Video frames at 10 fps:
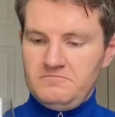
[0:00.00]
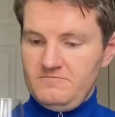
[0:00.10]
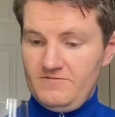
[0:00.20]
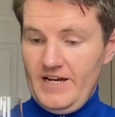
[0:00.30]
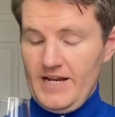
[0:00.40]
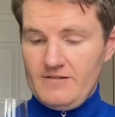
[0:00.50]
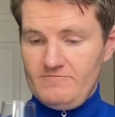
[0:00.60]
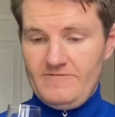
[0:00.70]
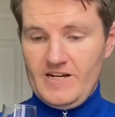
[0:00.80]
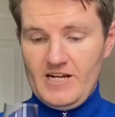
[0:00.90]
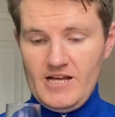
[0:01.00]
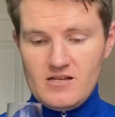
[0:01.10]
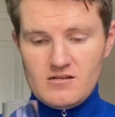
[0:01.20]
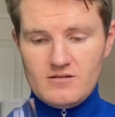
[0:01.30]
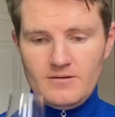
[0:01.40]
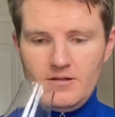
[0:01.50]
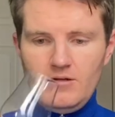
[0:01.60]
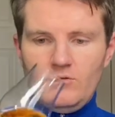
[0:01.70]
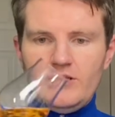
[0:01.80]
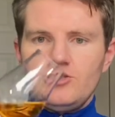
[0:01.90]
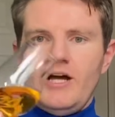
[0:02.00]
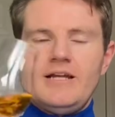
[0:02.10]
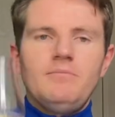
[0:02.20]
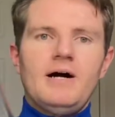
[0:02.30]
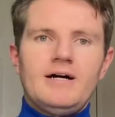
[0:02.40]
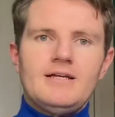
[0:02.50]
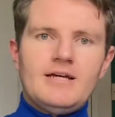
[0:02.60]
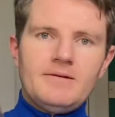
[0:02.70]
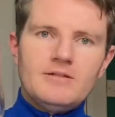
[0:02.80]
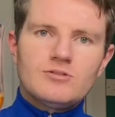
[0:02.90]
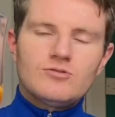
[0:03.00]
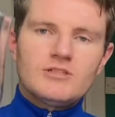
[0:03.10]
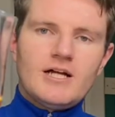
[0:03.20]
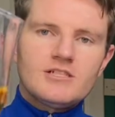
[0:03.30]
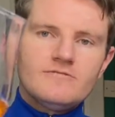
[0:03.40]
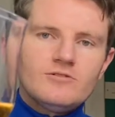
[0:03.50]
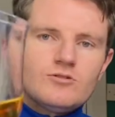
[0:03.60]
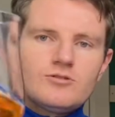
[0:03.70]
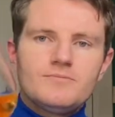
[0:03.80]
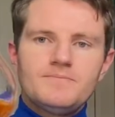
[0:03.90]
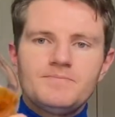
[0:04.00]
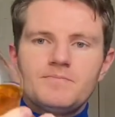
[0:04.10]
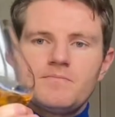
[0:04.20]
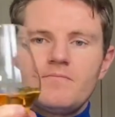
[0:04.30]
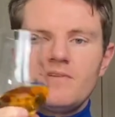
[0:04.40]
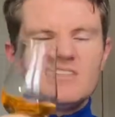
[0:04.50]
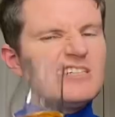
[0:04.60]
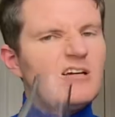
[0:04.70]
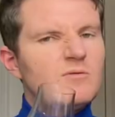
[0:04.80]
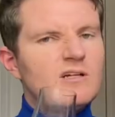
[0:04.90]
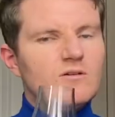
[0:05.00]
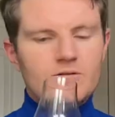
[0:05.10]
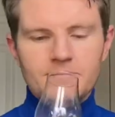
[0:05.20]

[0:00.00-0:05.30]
Very, very nice. Well, let's try it in the palate anyway, so slange you folks, see how we get on.